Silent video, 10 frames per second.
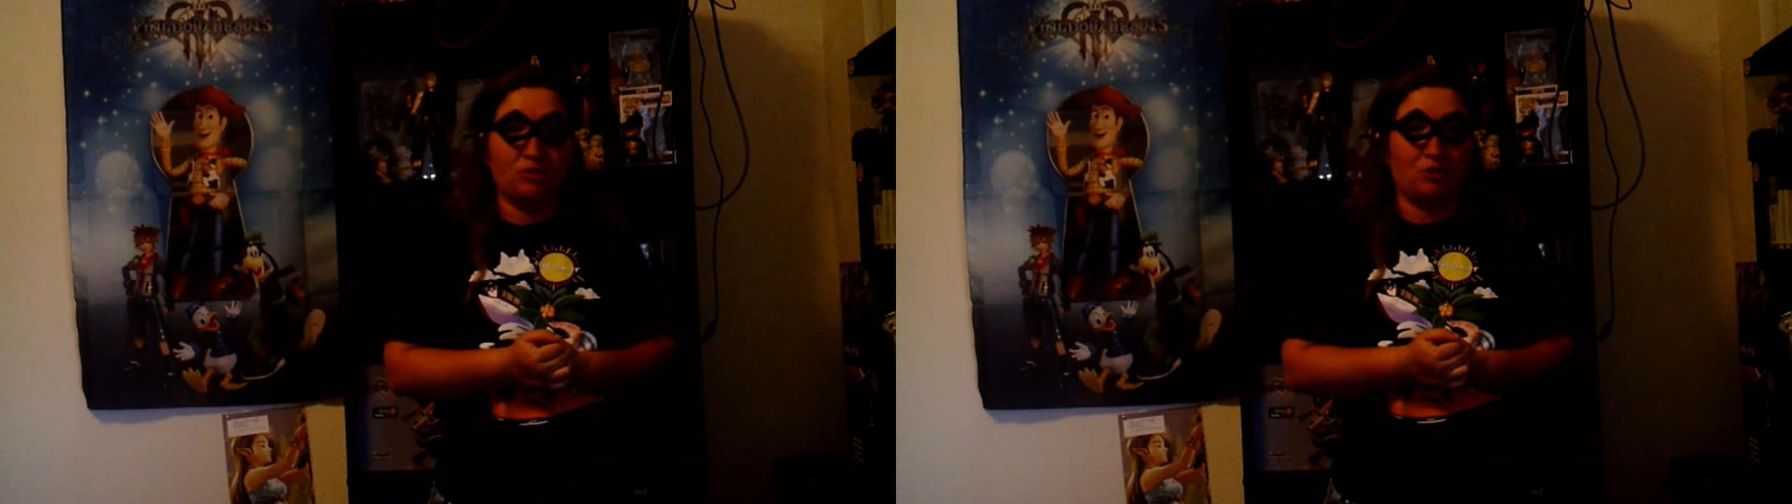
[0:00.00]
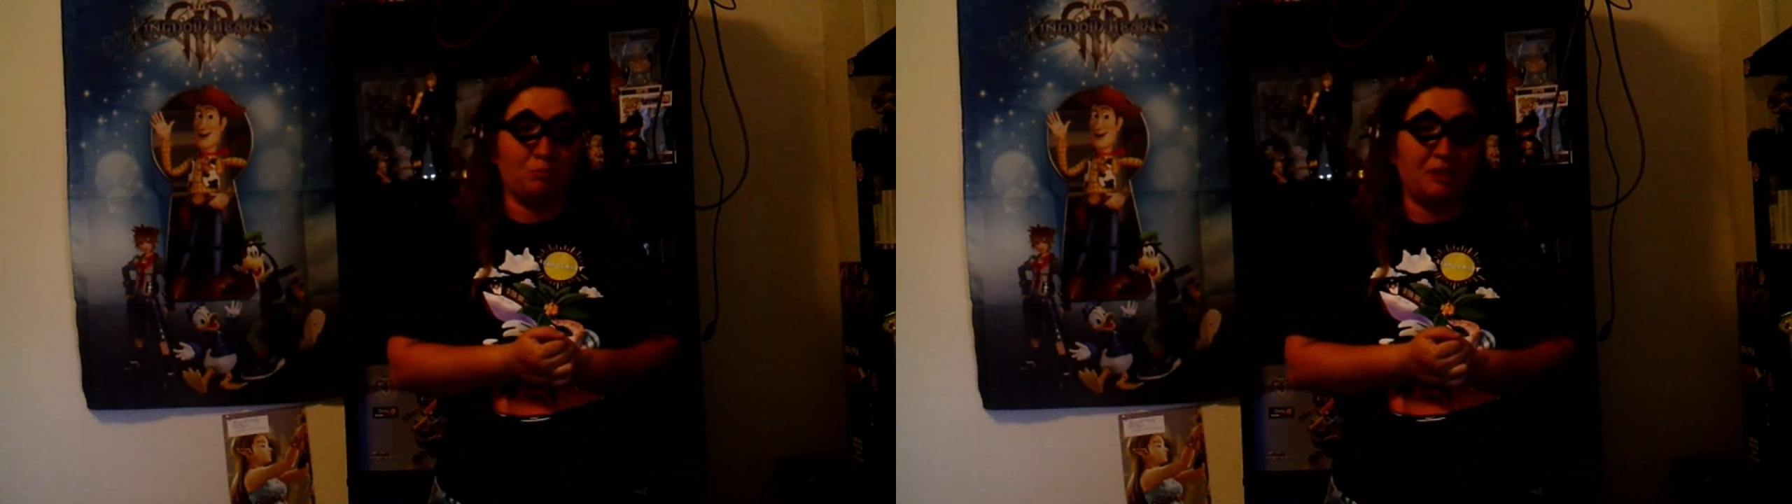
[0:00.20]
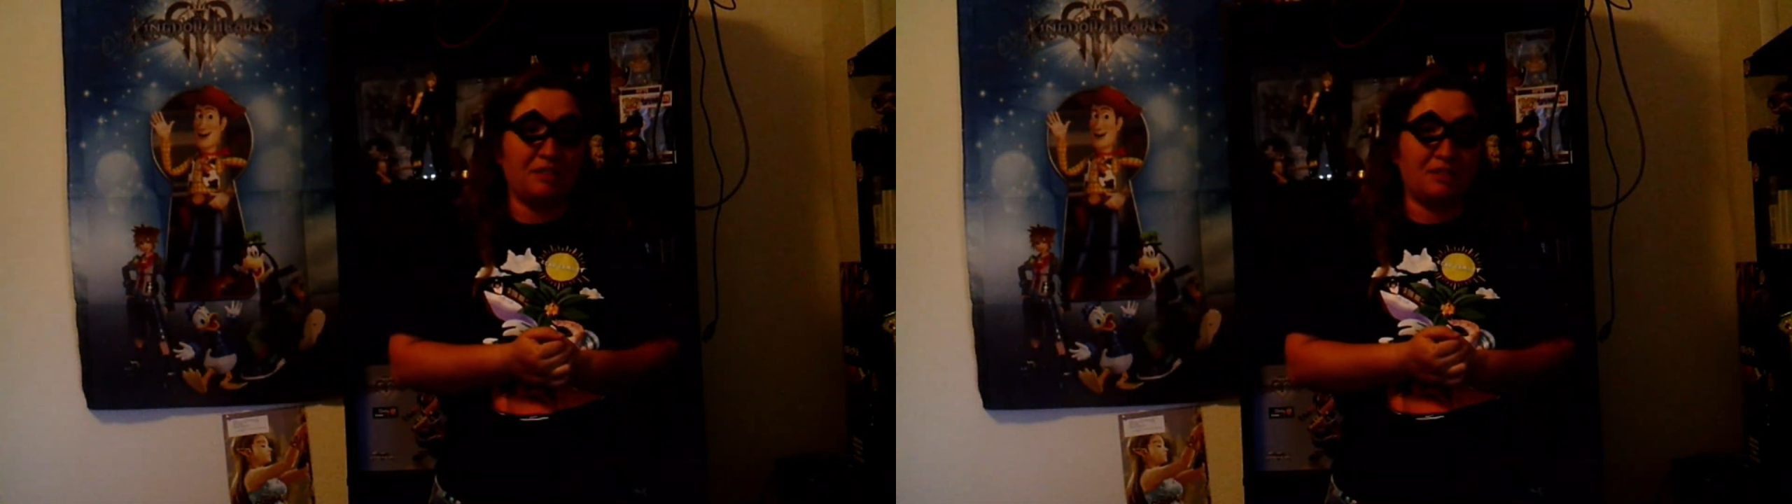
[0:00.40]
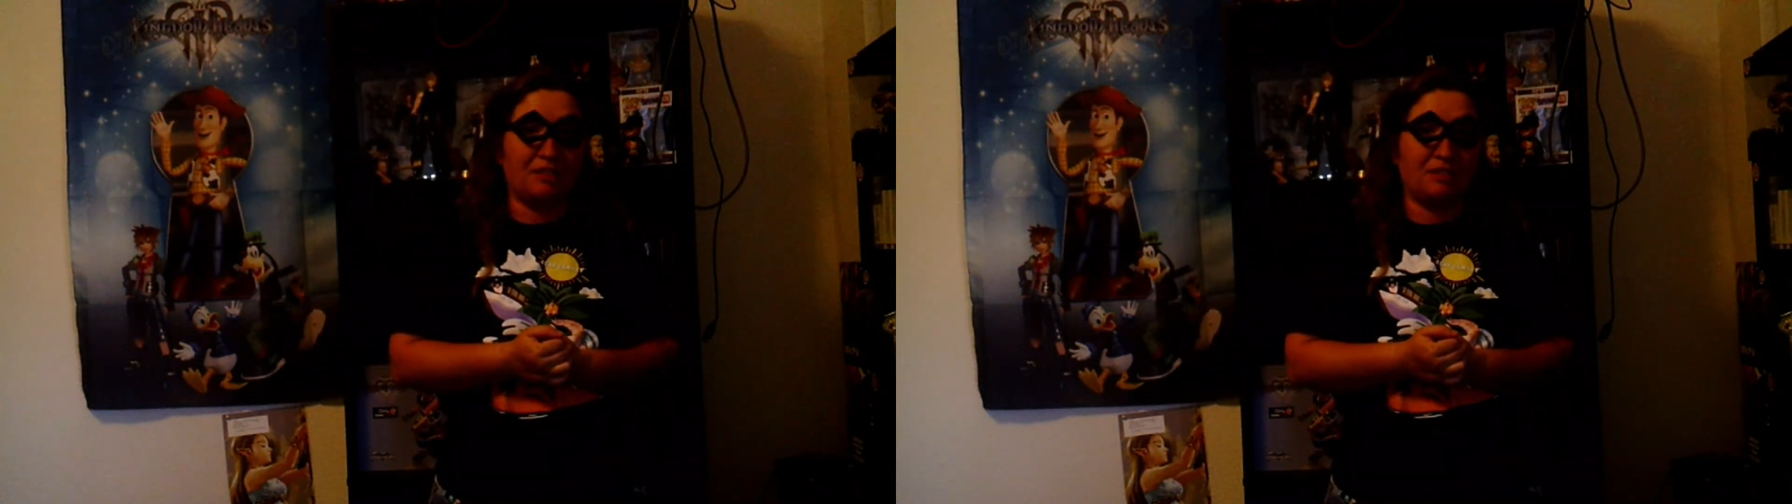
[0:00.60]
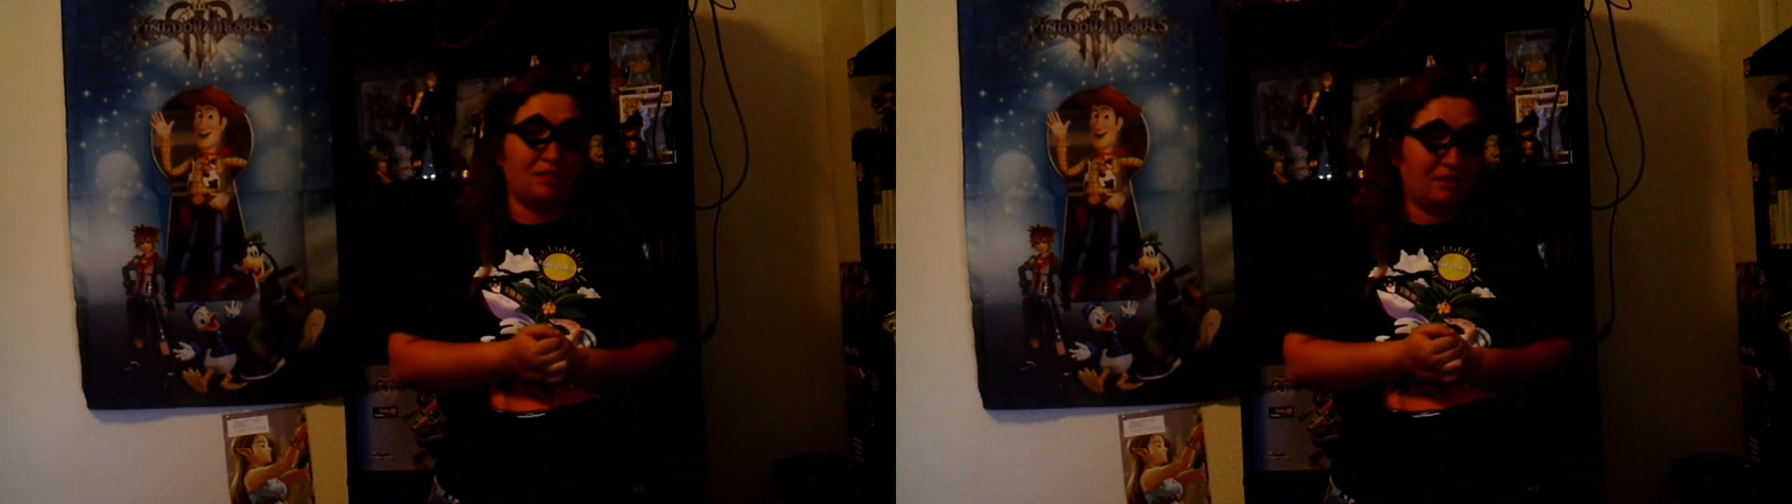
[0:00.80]
meets
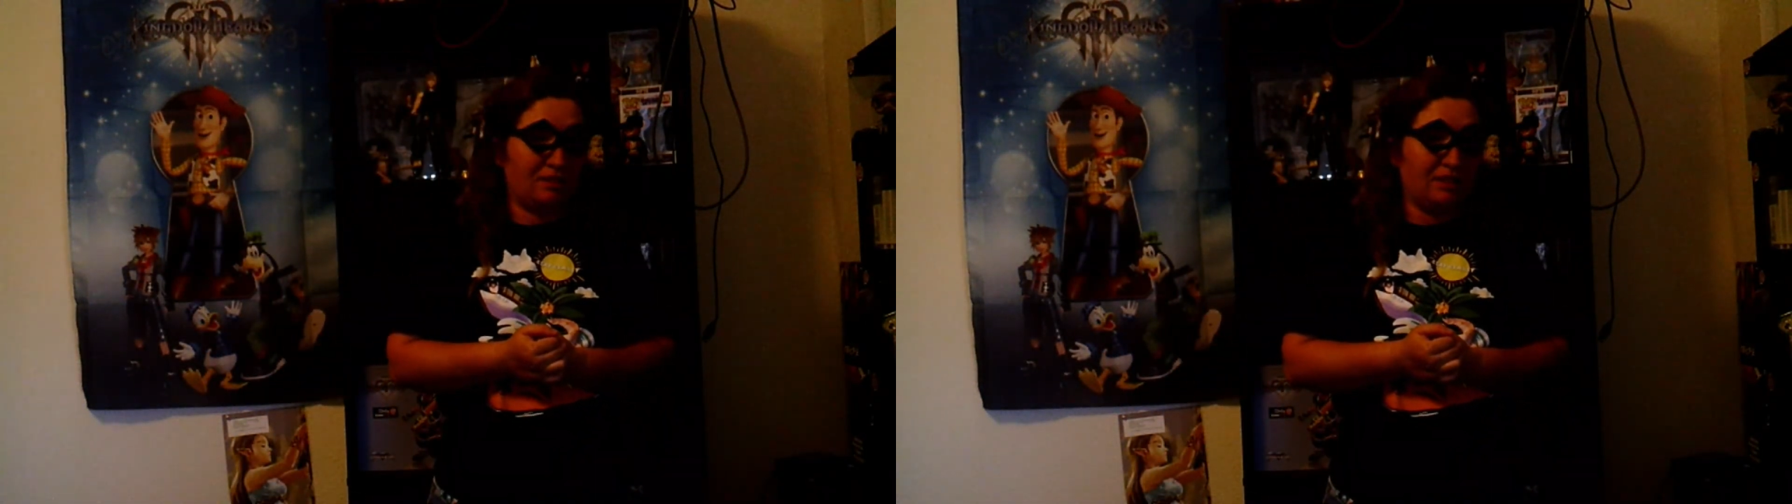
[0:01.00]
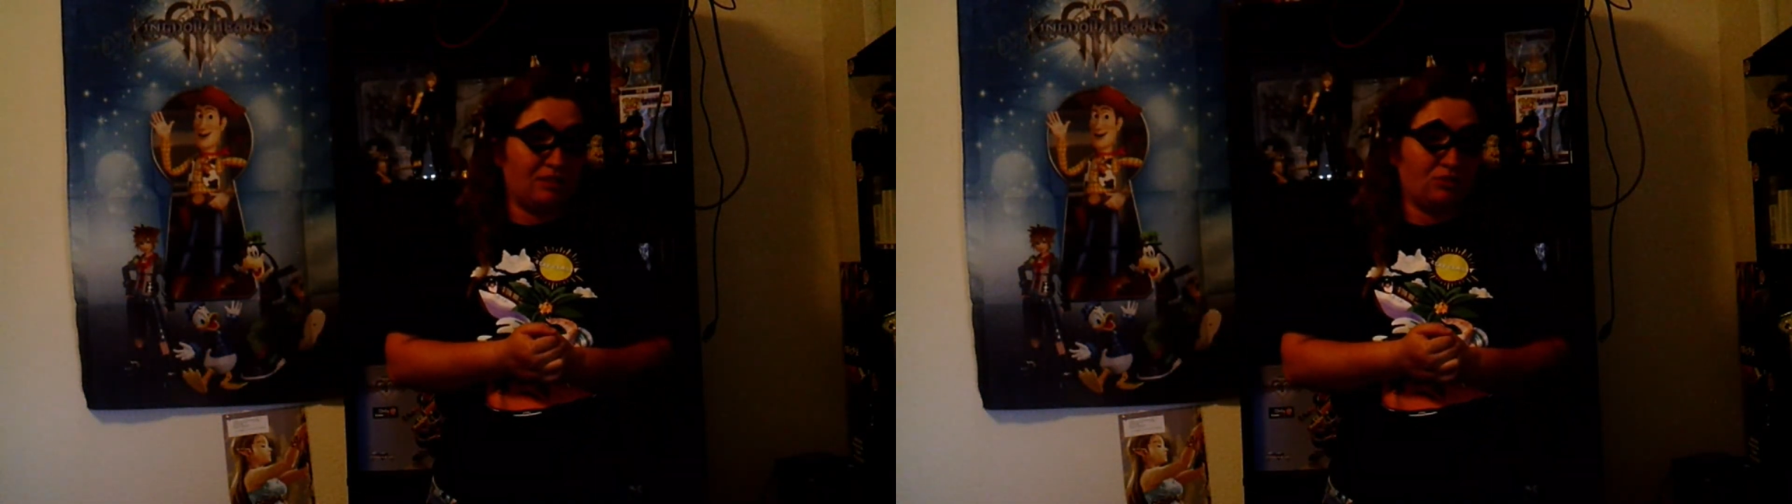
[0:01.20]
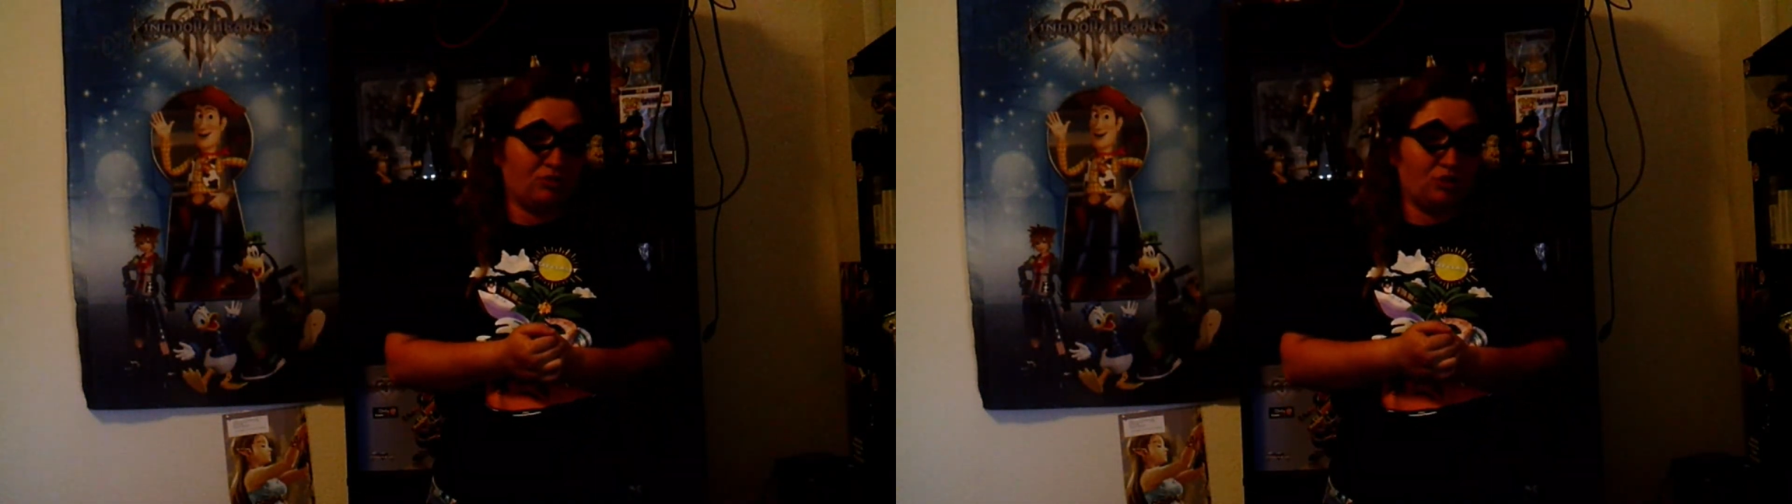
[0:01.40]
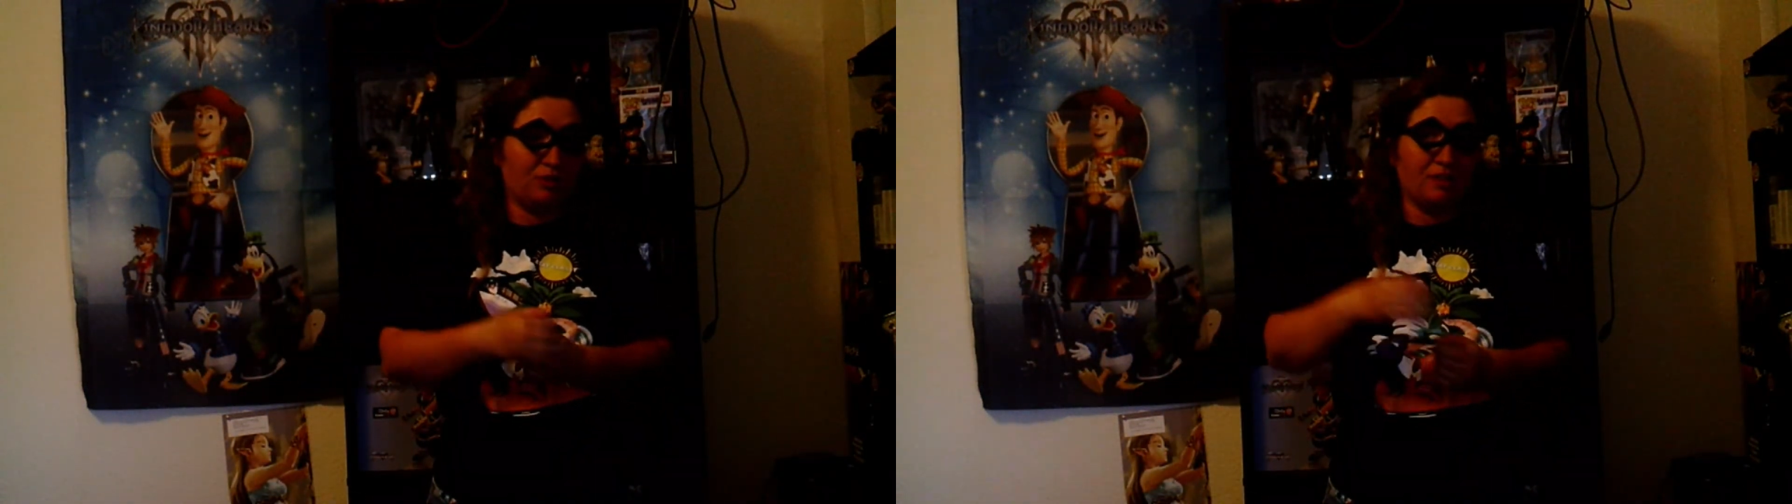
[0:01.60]
Deathstroke